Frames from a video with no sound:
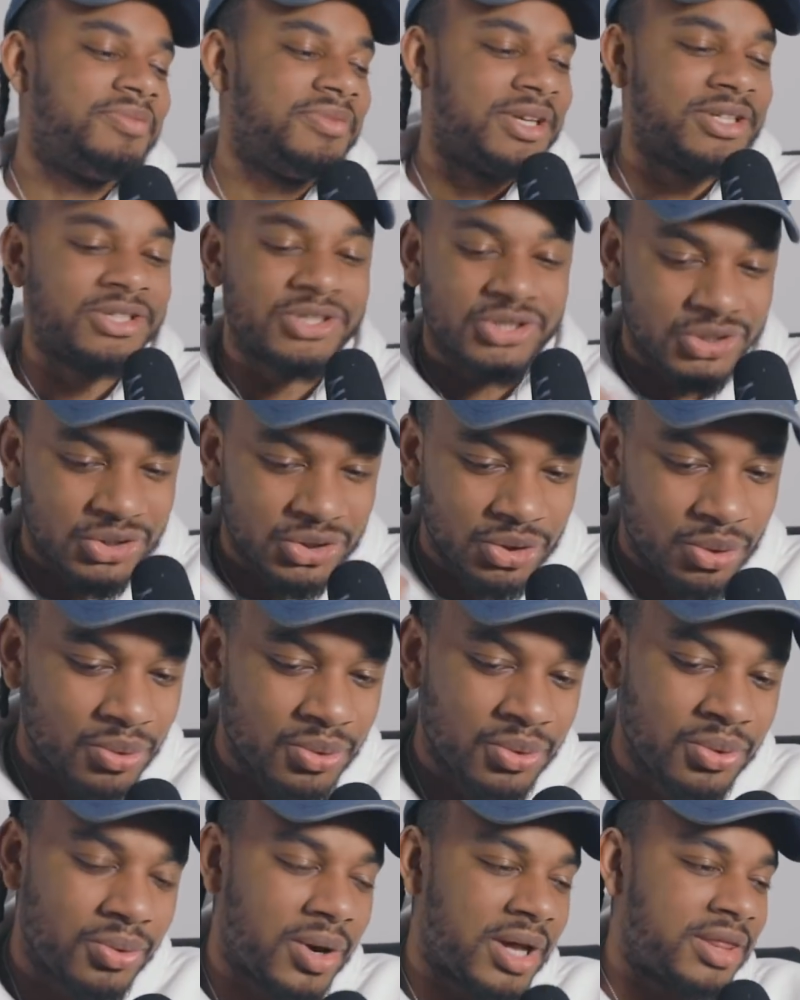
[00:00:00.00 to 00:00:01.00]
This is so
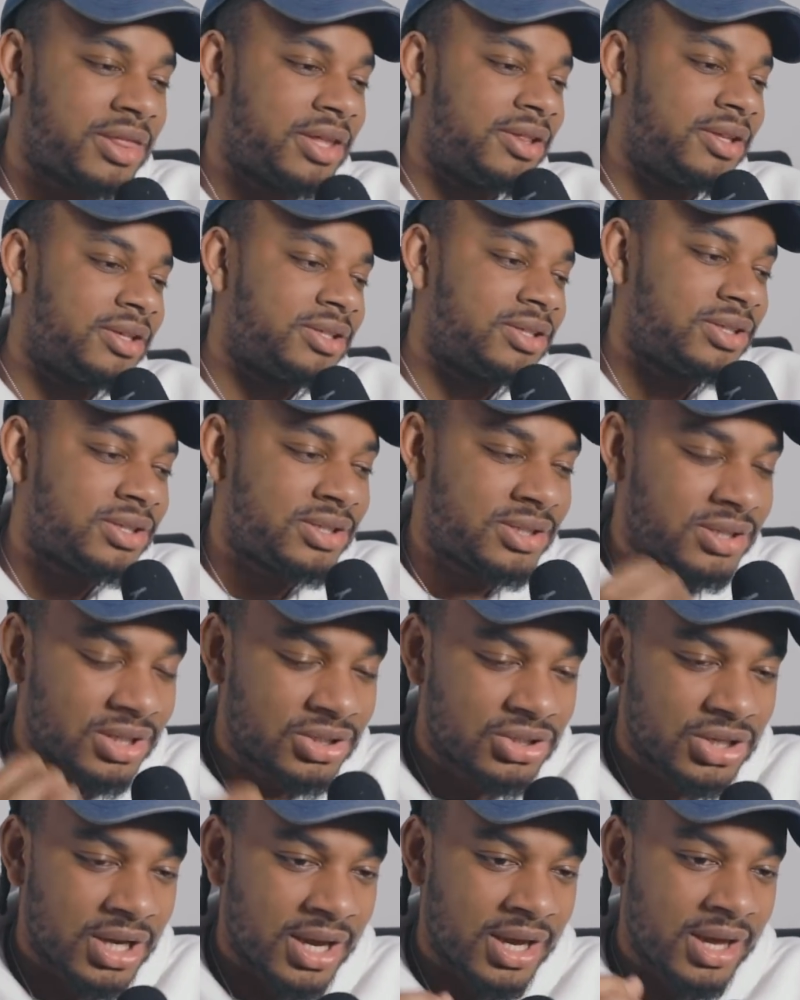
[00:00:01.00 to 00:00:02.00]
cool. I think this is
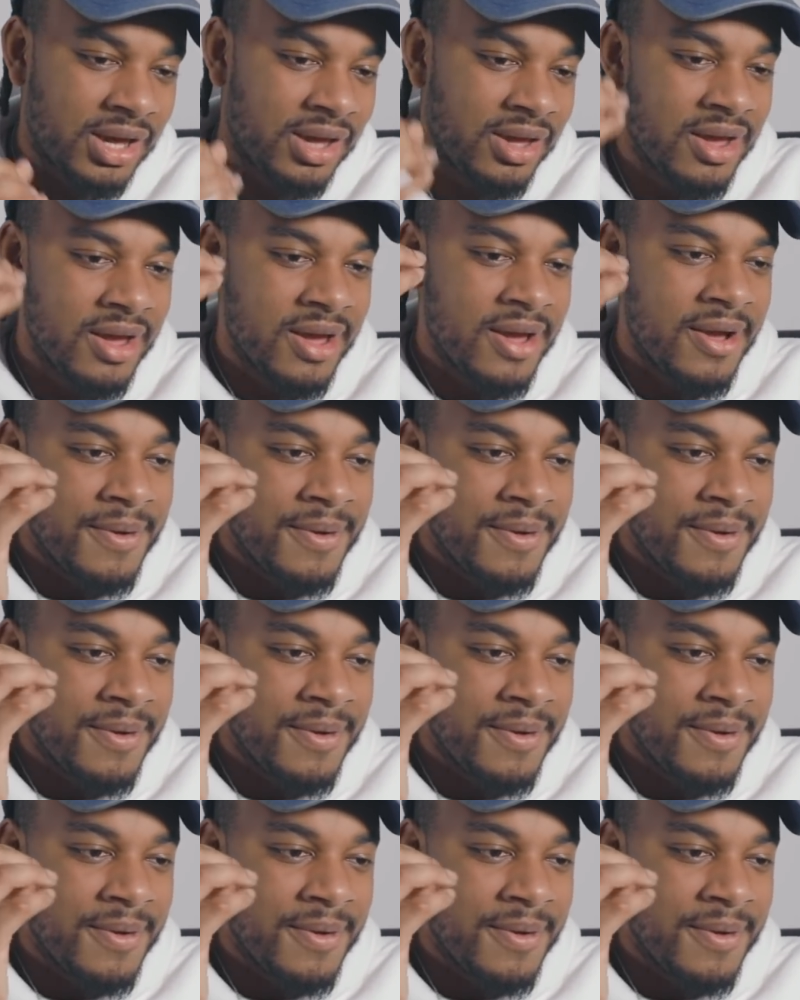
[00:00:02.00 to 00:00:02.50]
such a